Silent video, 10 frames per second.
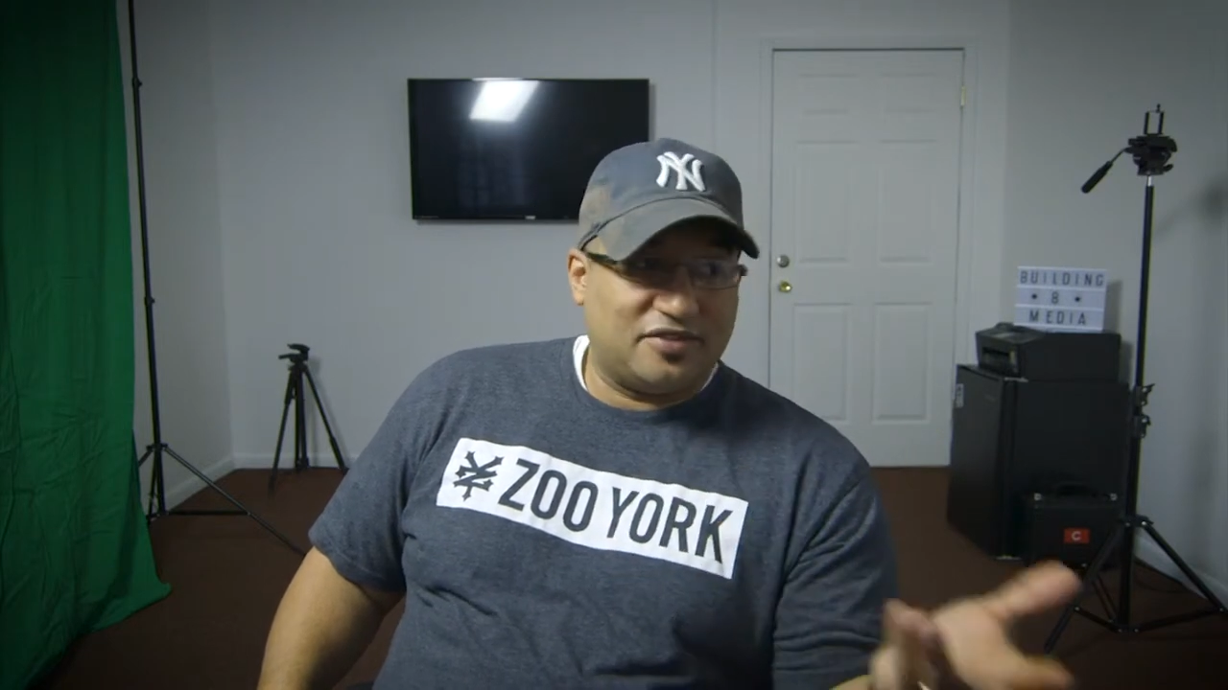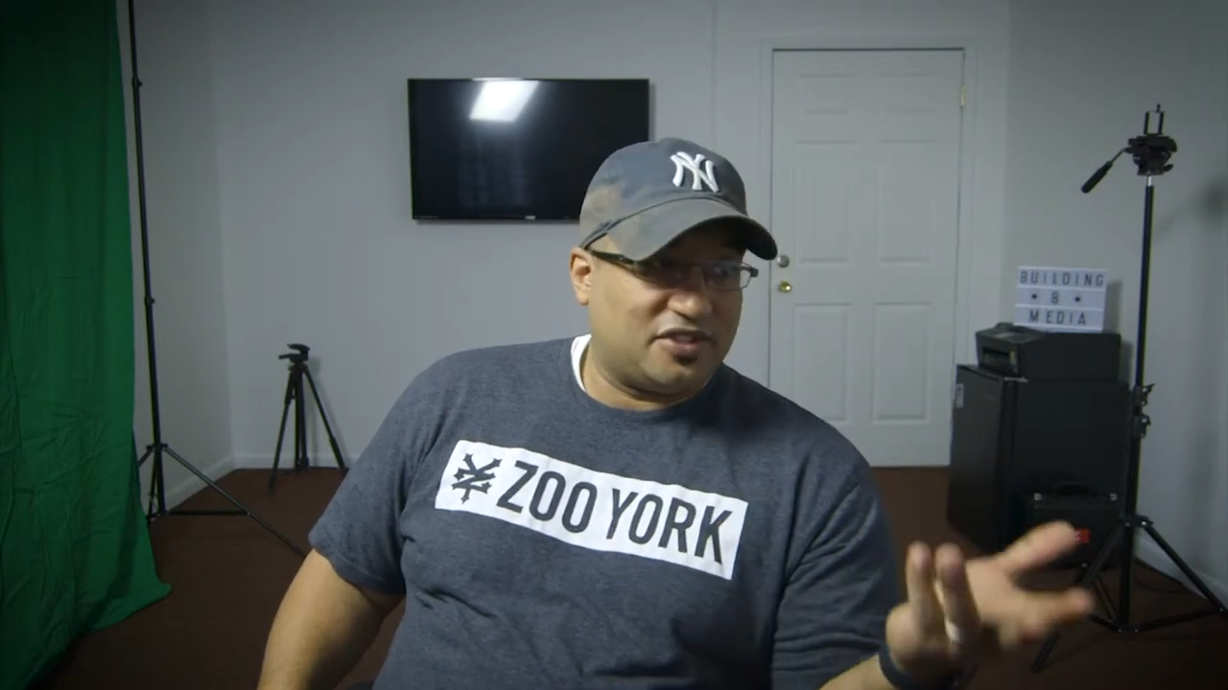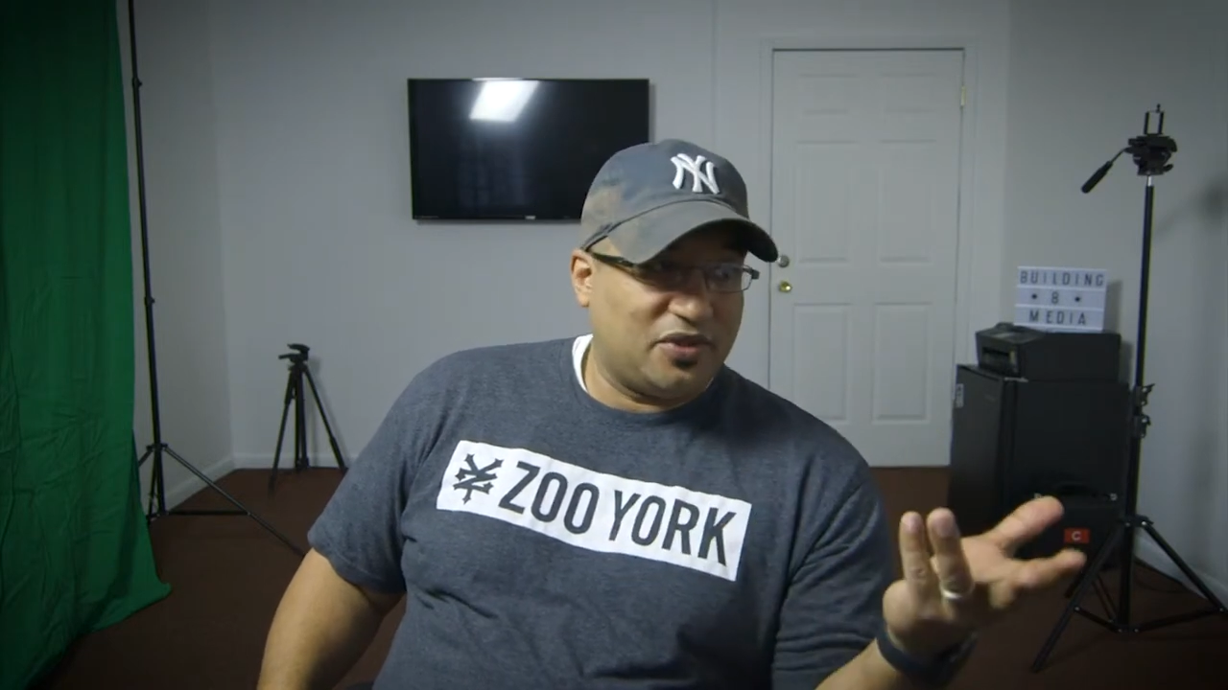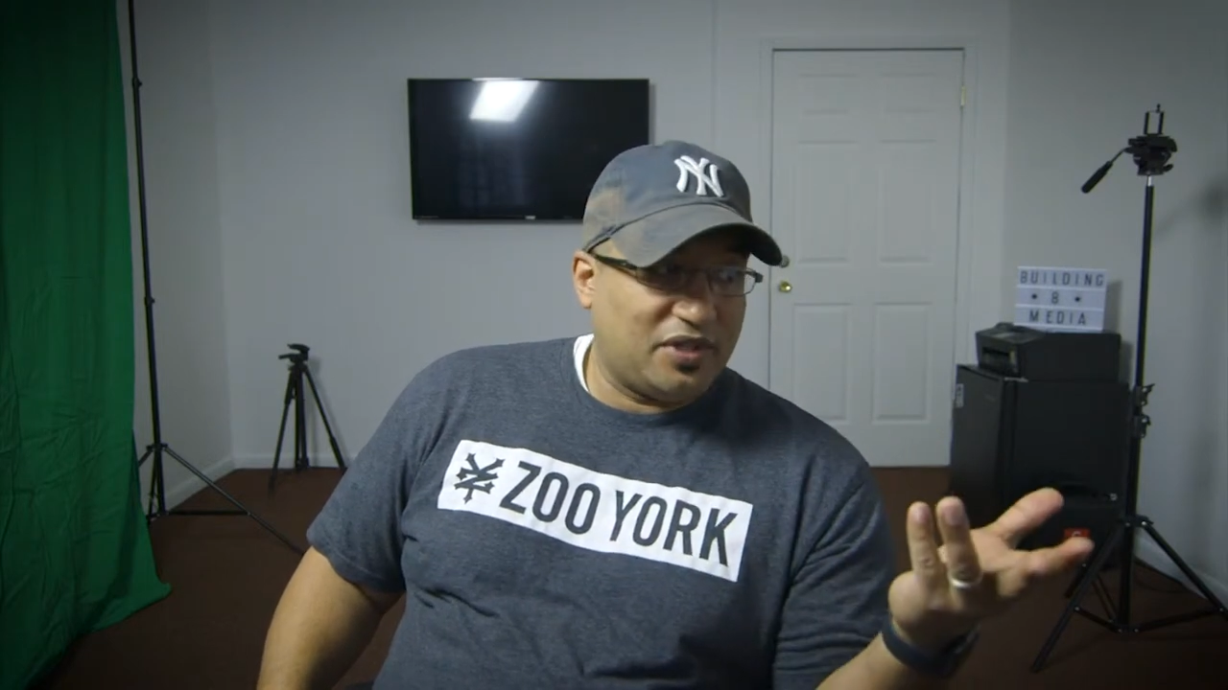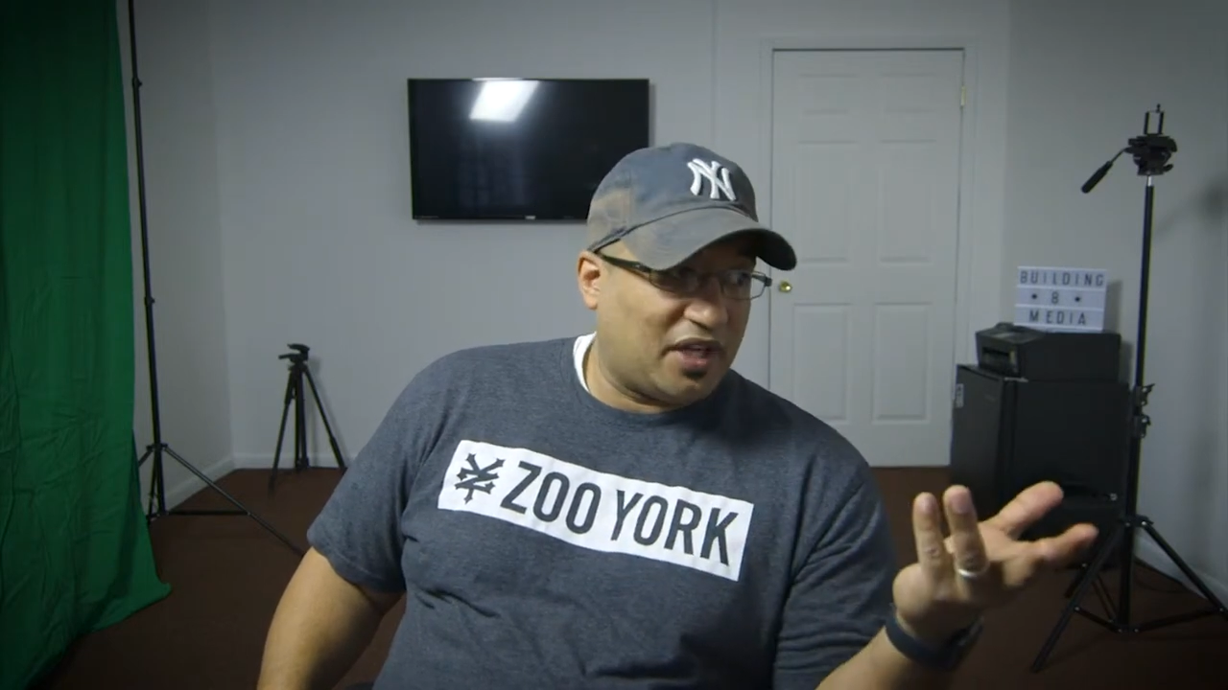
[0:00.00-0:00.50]
the
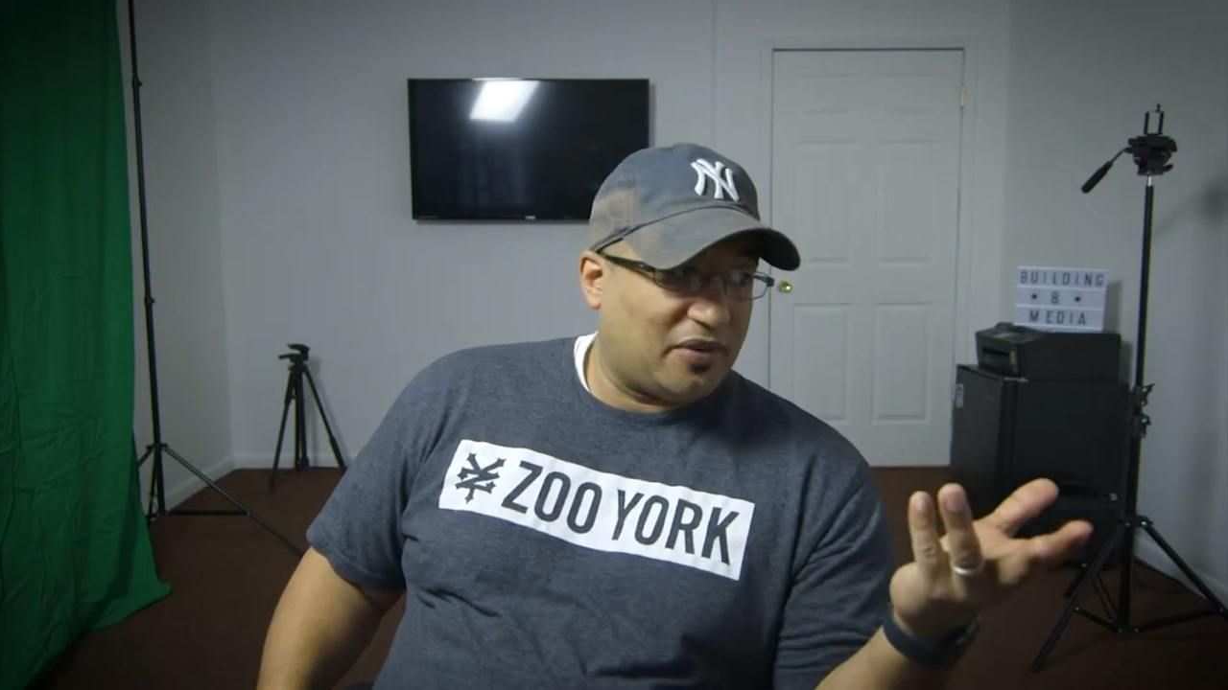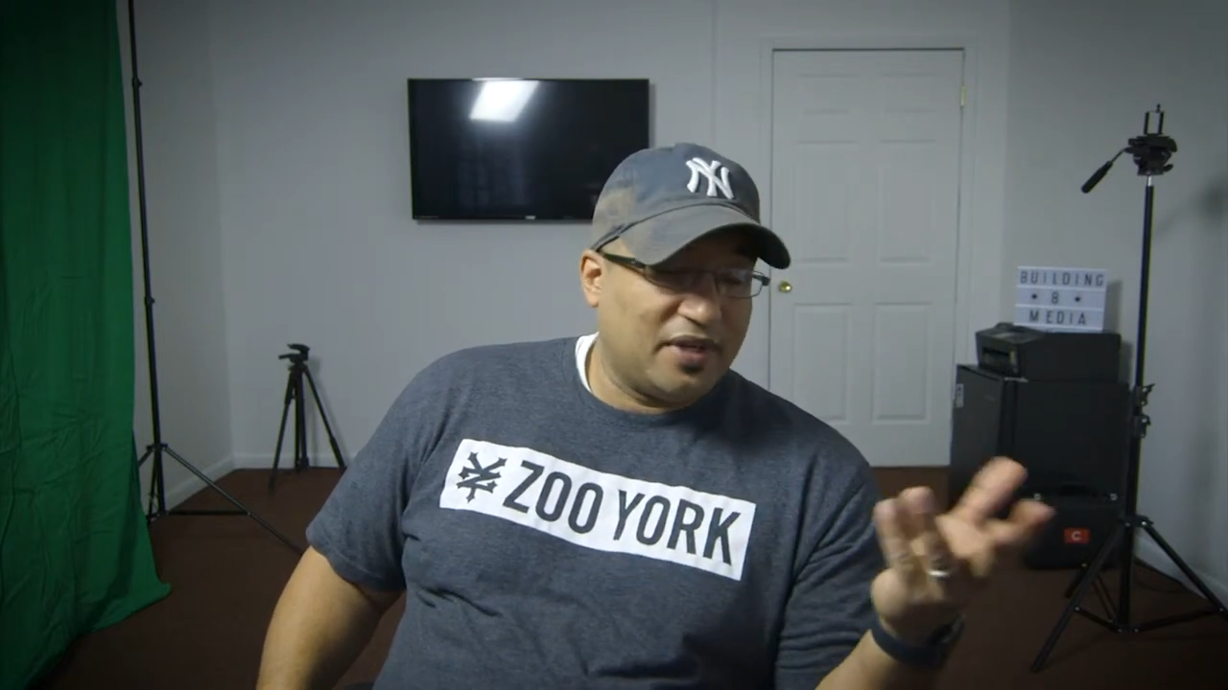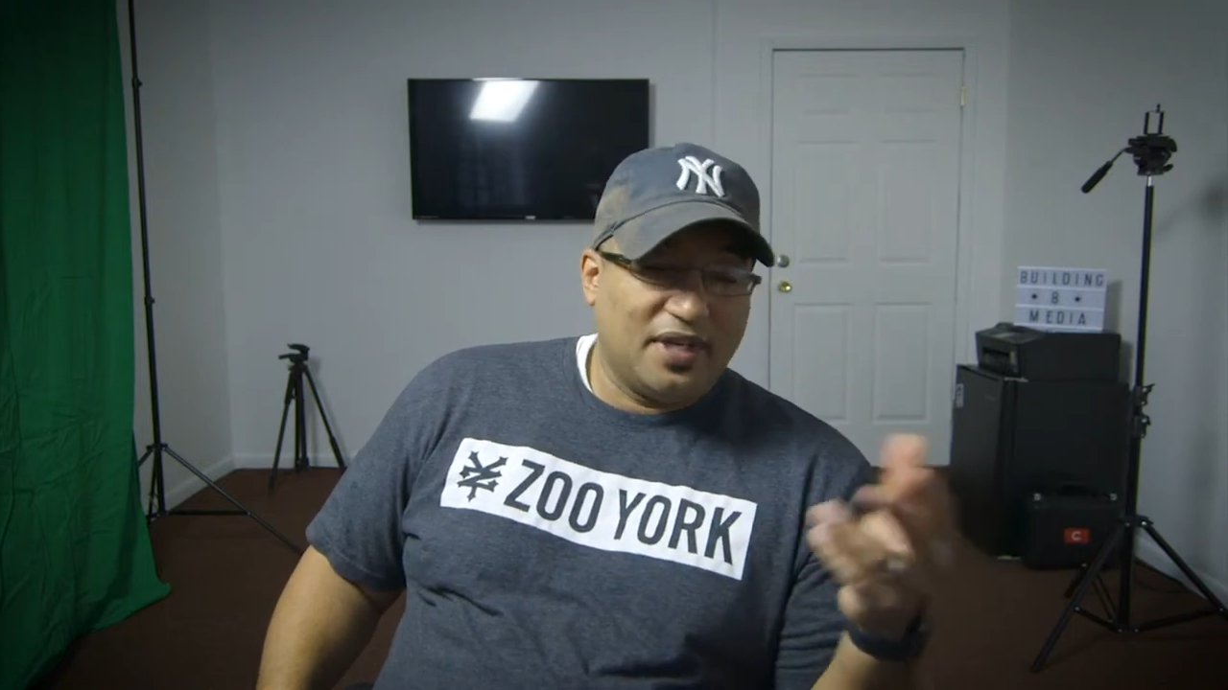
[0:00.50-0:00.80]
studio.